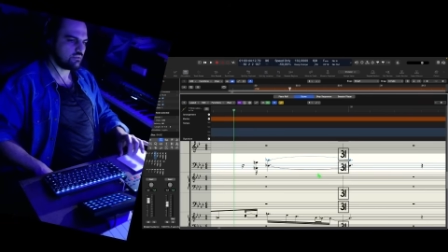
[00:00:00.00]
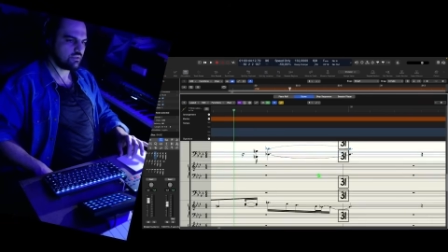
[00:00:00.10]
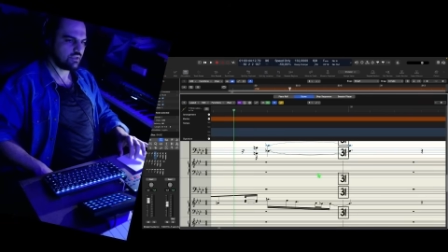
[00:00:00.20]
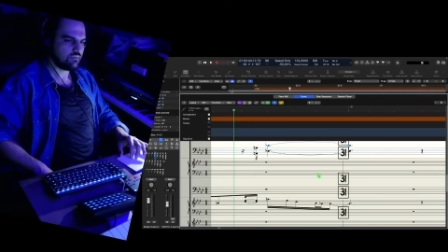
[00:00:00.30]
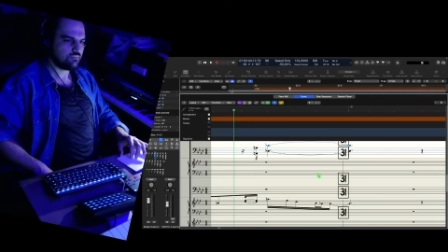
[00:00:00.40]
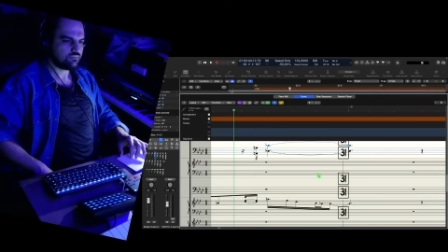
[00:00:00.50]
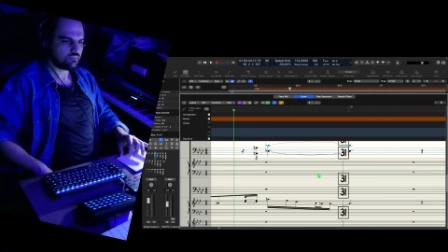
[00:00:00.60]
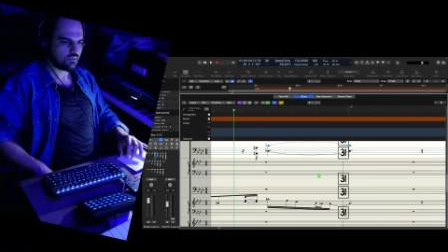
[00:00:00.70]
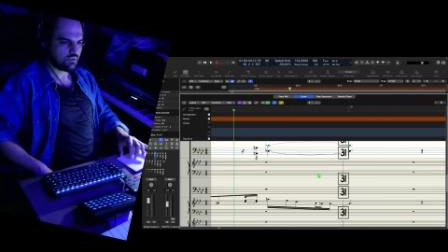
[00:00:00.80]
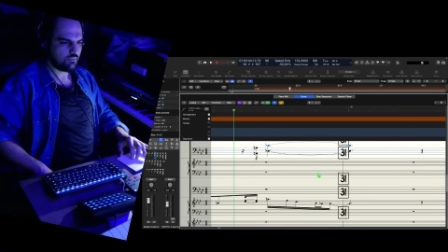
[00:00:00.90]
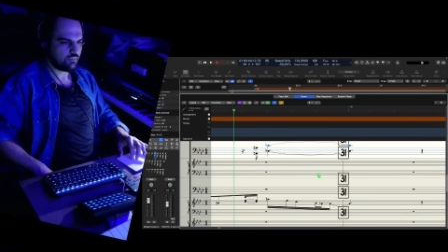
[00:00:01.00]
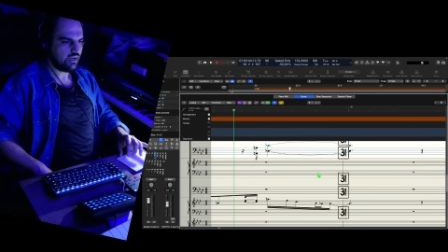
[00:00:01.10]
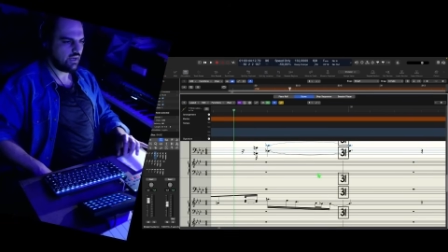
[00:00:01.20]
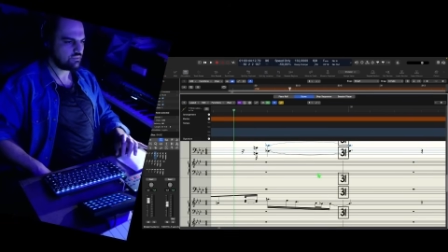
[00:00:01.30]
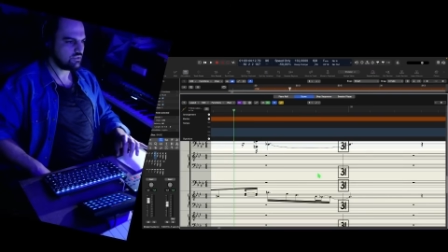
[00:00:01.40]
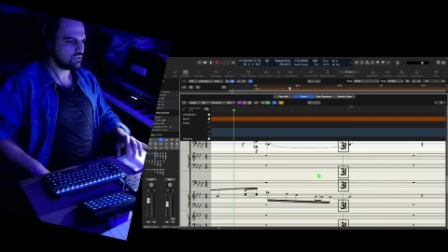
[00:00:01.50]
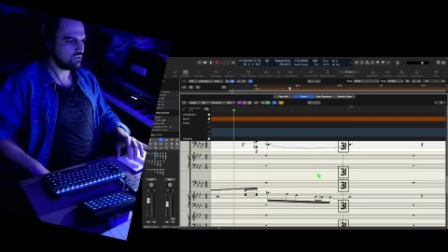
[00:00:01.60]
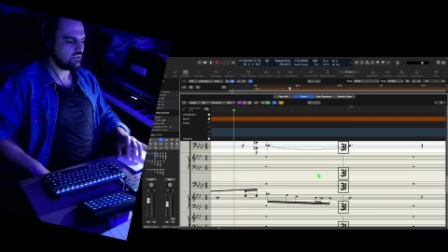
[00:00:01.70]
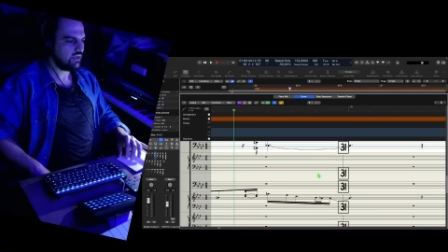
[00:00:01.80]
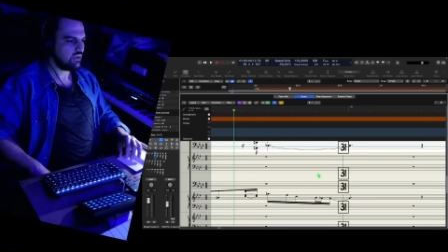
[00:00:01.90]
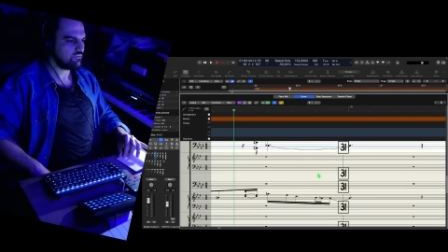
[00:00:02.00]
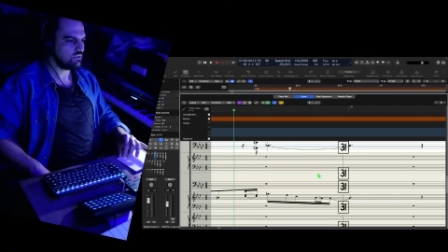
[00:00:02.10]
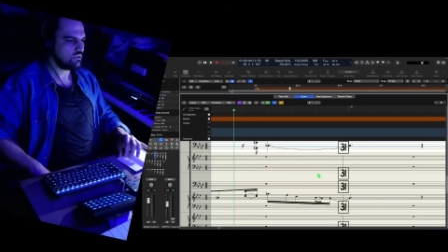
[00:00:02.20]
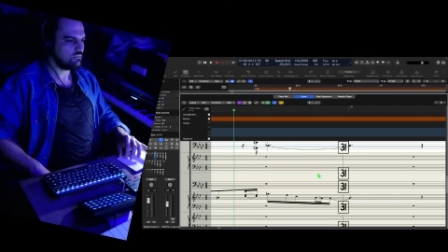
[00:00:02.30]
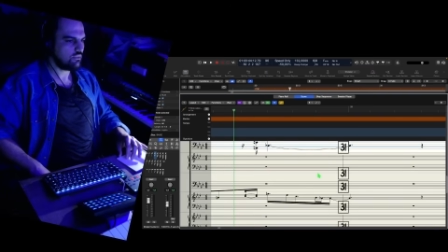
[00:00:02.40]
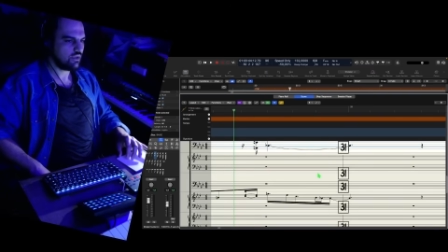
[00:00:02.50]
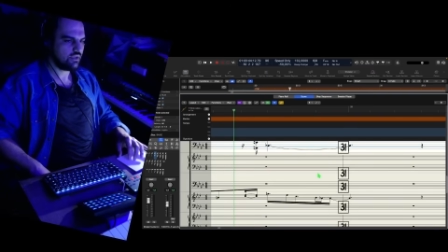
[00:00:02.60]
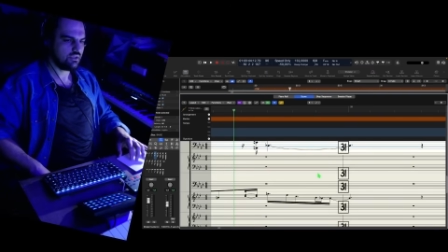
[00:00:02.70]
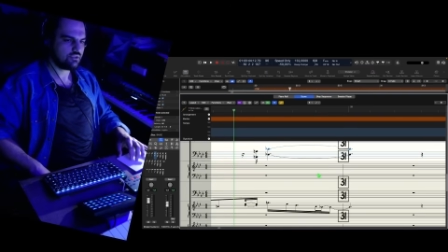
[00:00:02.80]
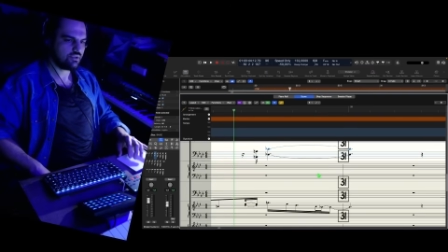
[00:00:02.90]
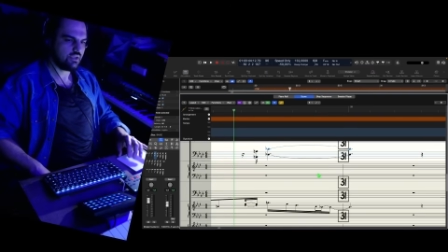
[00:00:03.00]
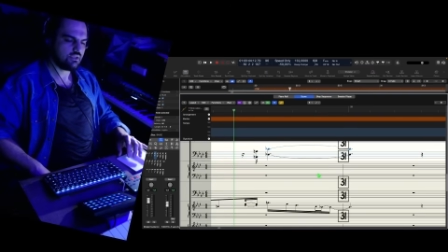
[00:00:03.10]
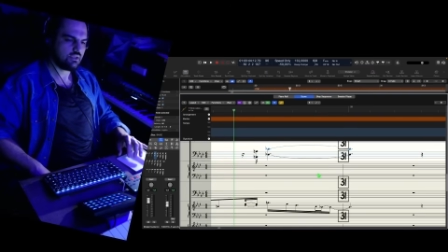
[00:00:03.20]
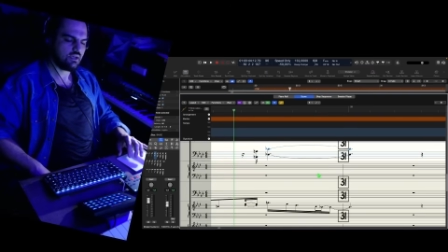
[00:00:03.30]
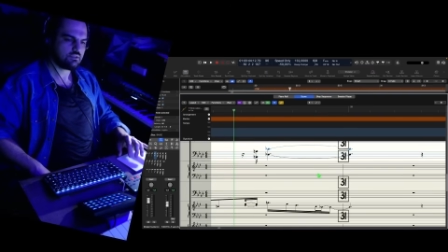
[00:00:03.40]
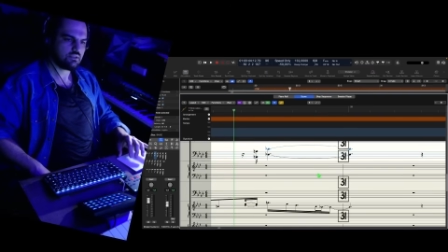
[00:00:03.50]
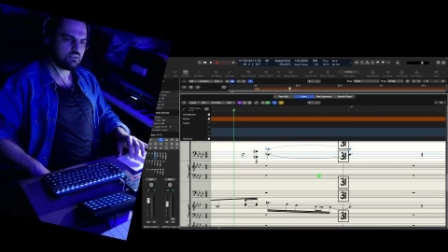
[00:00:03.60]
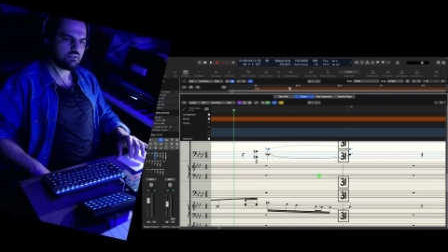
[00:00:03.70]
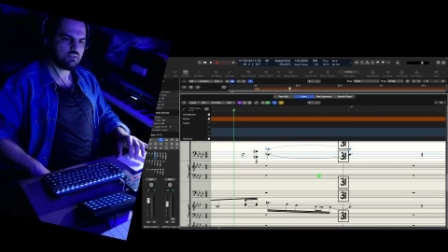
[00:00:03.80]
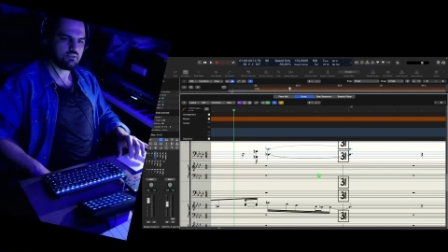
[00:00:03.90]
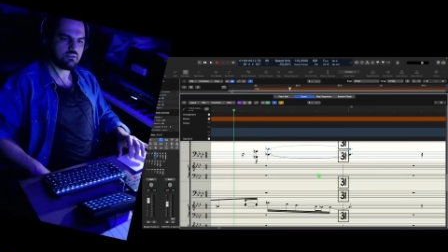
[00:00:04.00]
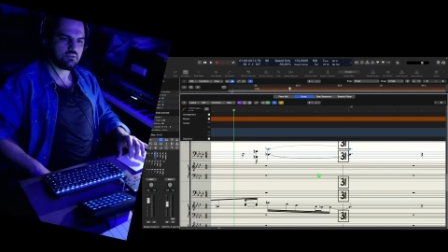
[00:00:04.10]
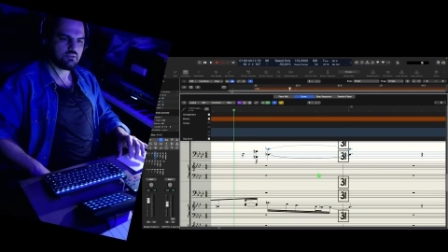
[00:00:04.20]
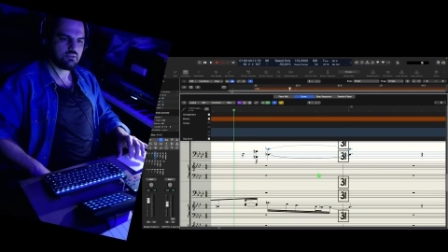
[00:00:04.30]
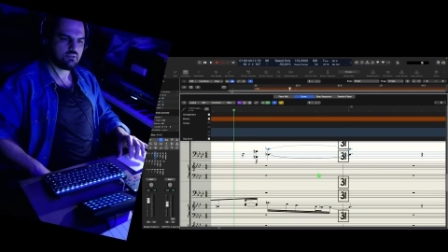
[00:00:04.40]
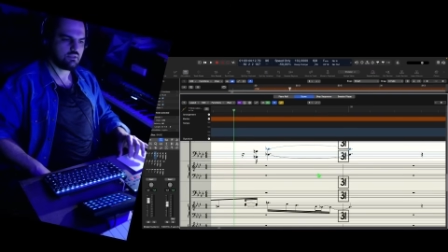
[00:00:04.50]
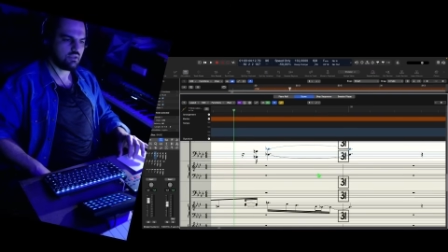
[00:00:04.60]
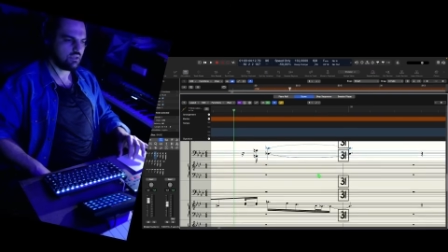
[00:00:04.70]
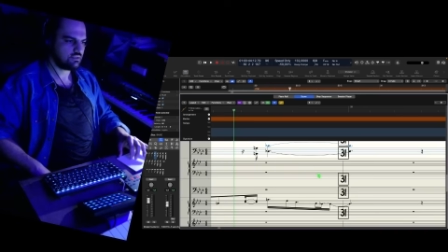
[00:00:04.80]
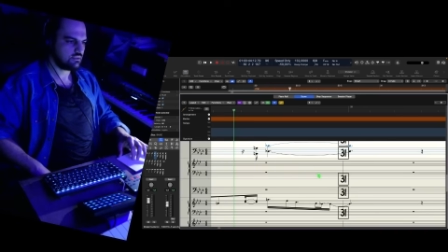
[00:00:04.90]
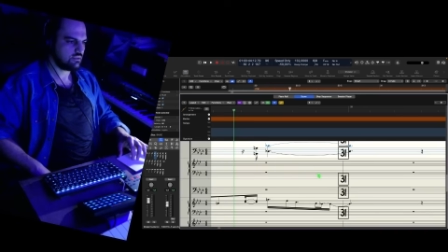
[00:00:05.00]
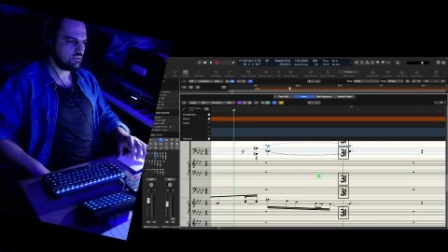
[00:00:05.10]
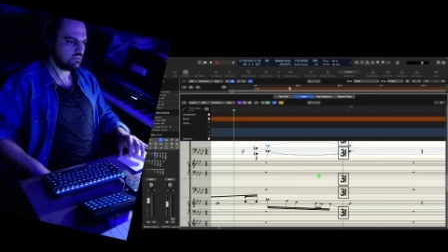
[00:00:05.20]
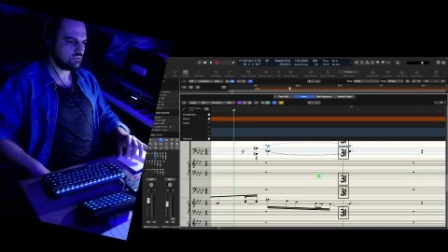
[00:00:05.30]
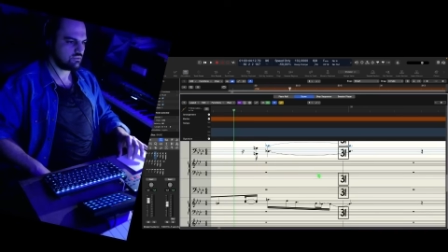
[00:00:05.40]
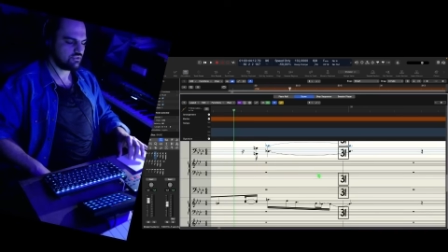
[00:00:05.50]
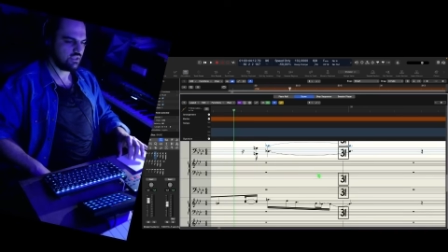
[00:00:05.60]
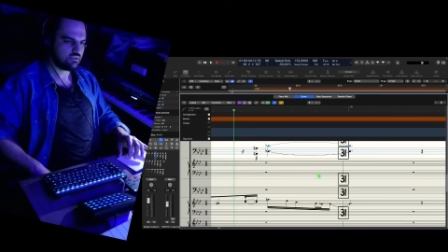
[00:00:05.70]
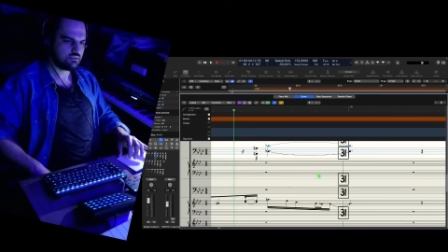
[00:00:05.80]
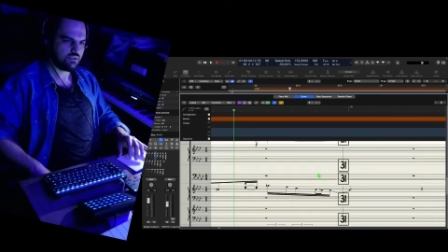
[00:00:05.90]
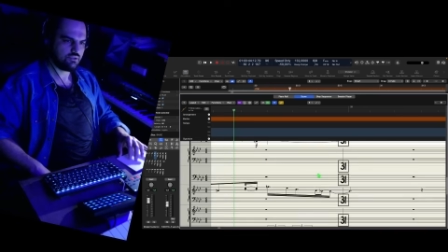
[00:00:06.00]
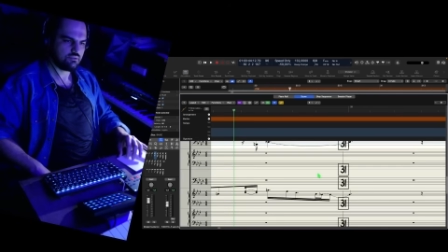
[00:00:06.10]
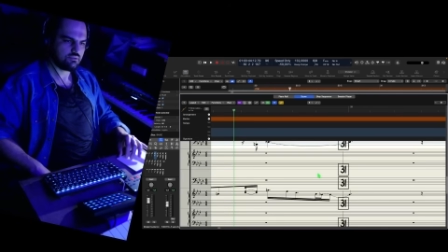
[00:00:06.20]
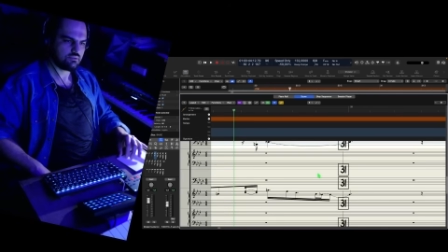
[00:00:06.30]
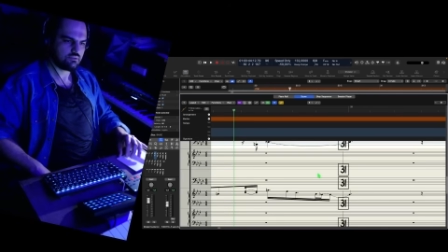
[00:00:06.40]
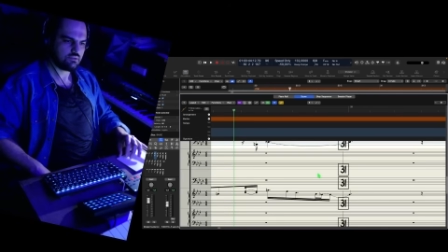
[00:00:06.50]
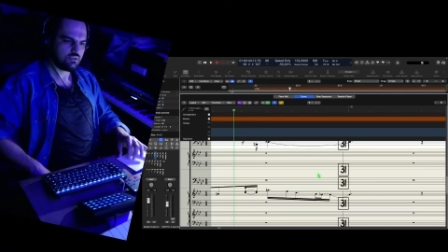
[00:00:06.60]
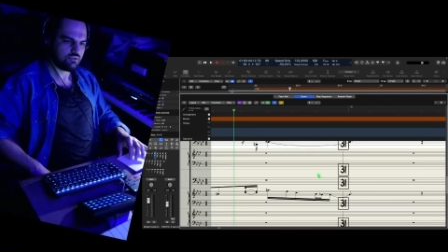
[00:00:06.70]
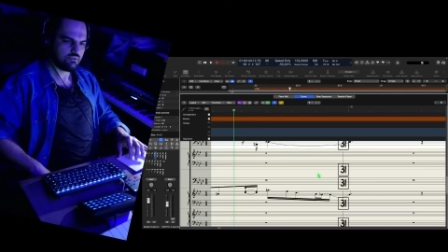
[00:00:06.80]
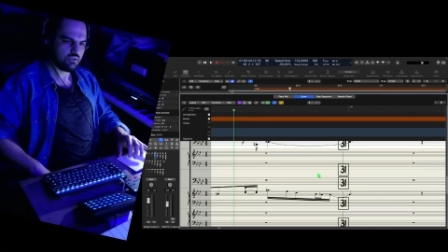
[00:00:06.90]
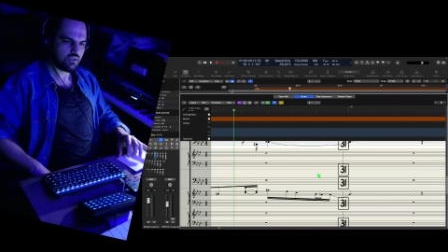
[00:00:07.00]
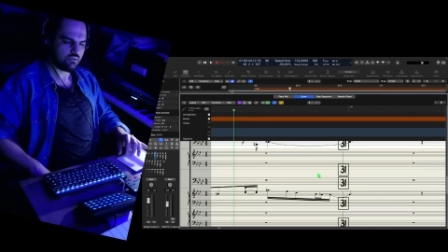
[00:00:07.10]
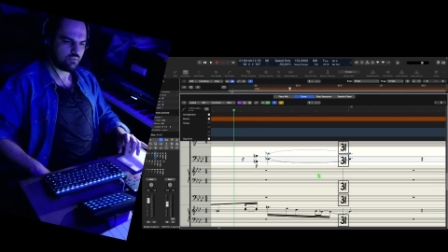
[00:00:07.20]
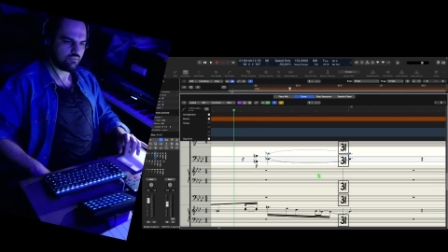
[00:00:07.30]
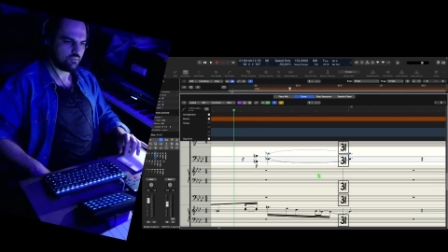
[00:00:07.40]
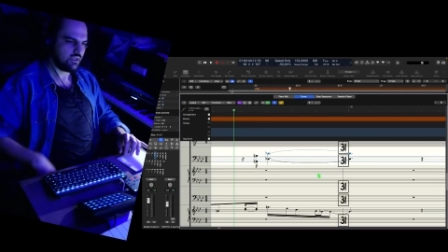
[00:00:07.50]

Okay, perhaps I should have done more ear training as I suggest that you learn with me.